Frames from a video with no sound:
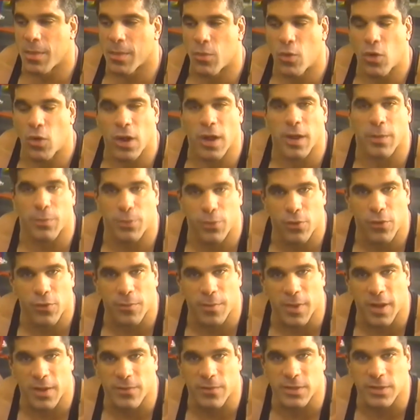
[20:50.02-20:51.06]
more I improve
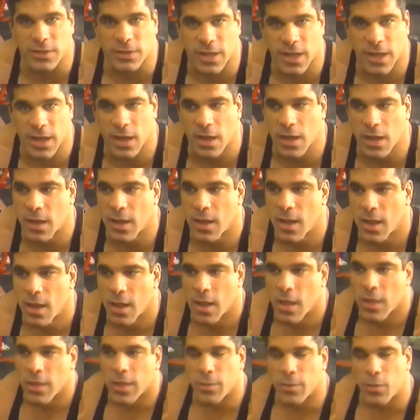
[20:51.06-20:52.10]
my physique,
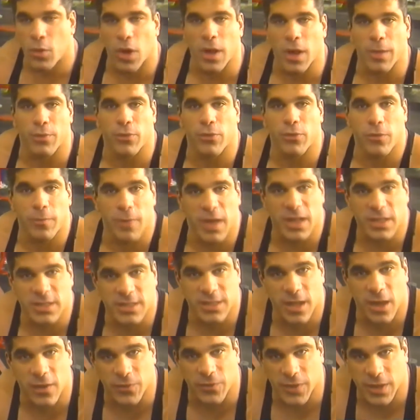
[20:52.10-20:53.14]
the more I improve my
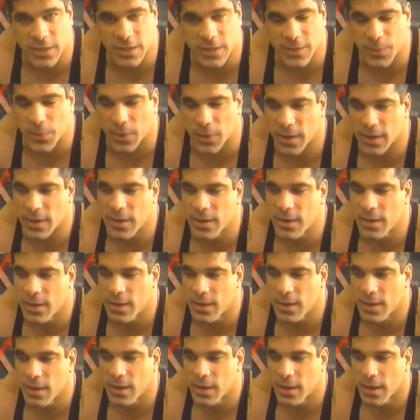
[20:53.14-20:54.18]
self-discipline.
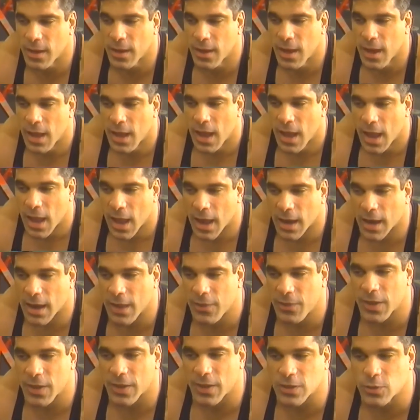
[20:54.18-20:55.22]
And I
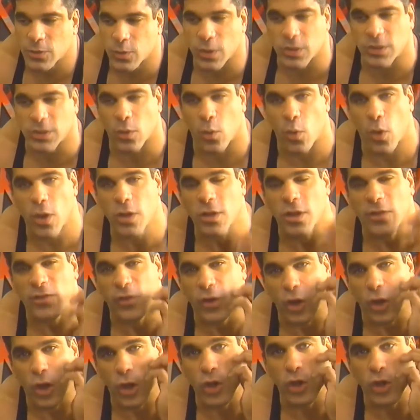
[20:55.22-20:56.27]
think this one is a
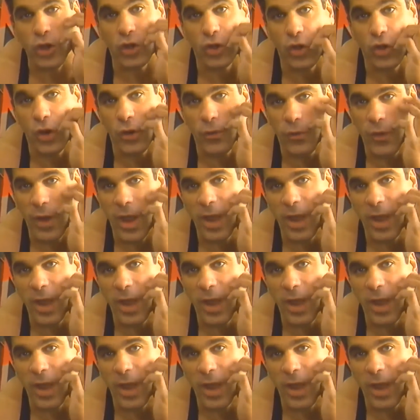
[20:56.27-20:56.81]
wonderful learning tool for